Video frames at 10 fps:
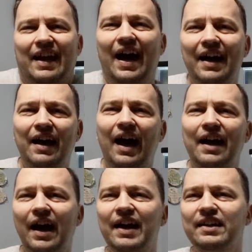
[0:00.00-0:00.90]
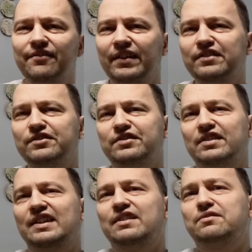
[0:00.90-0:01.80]
I
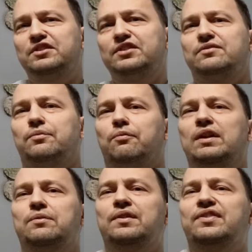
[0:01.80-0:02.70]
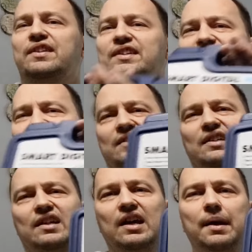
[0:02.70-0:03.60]
eventually just went with this,
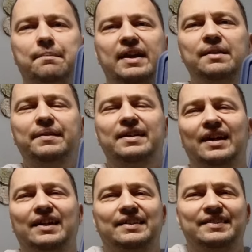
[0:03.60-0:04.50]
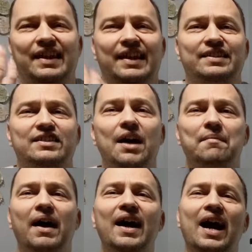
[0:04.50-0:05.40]
mainly because it's not
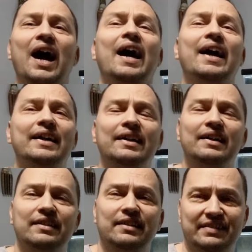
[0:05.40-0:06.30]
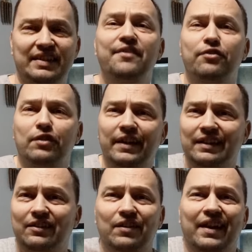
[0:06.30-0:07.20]
my eye
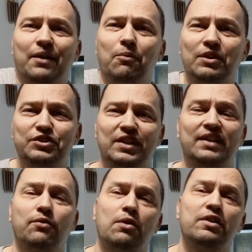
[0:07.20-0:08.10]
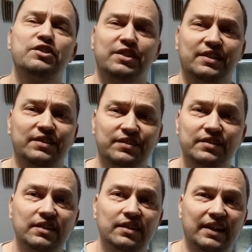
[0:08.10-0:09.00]
deciphering, okay, what shade of orange it is.
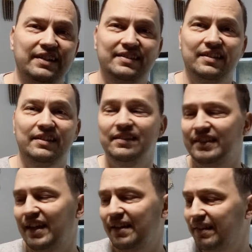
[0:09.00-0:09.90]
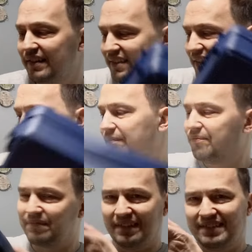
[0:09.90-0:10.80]
It's the design.
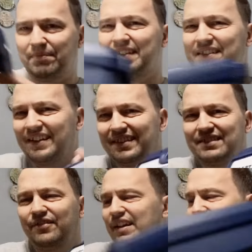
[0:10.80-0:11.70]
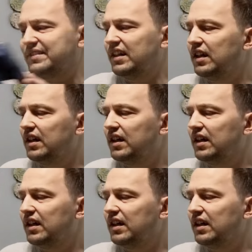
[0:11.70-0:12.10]
It's basically this device.